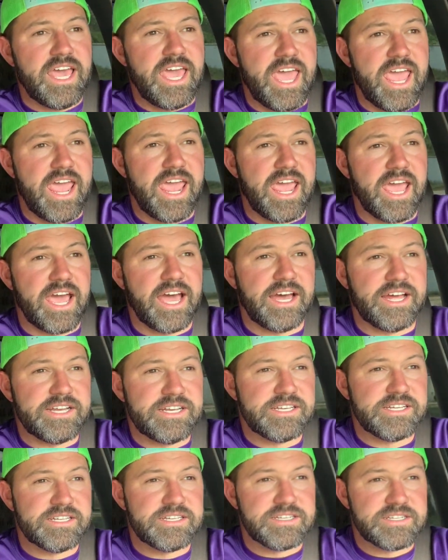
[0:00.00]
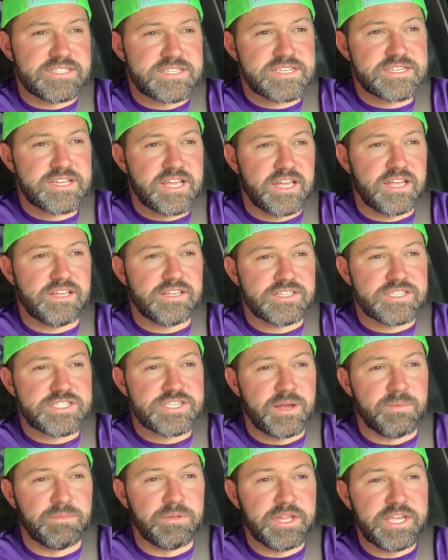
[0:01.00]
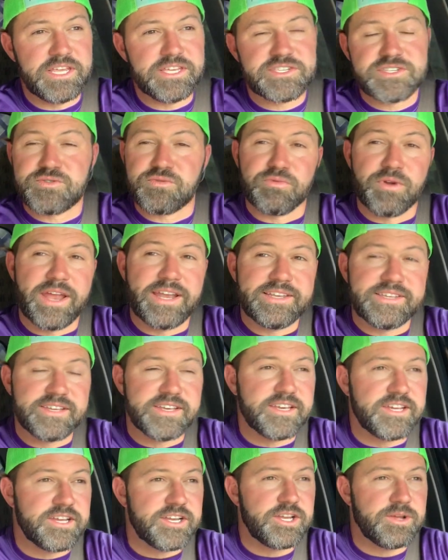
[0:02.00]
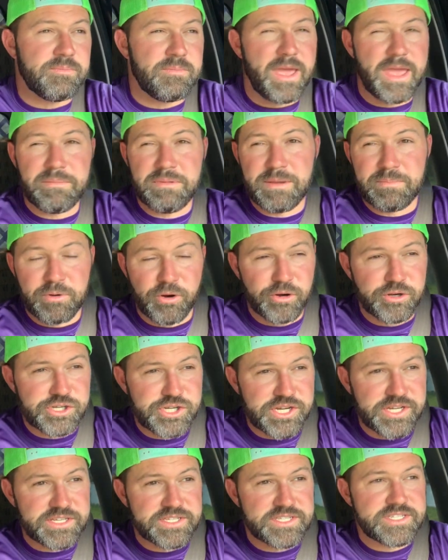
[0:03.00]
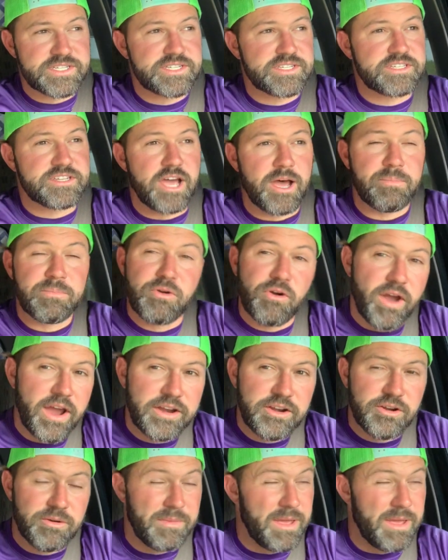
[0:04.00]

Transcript: and some leased, rented, maybe purchased tub grinder.